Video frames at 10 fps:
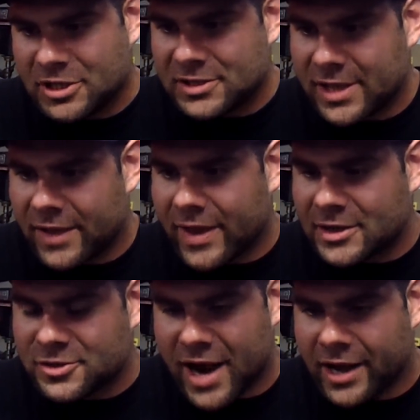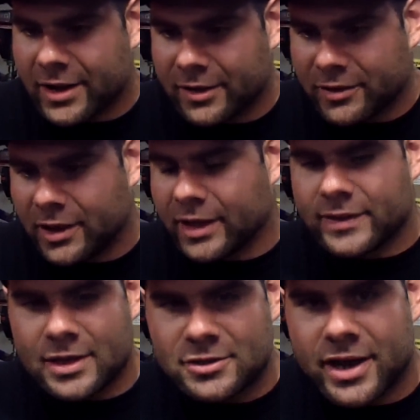Just that track. I really
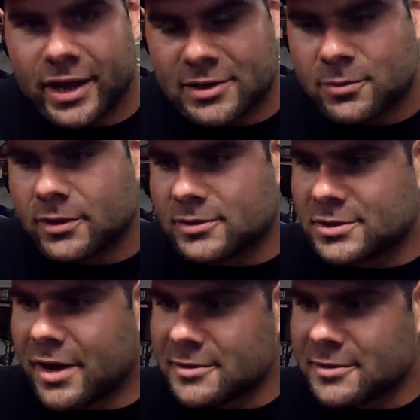like that track. It's one of those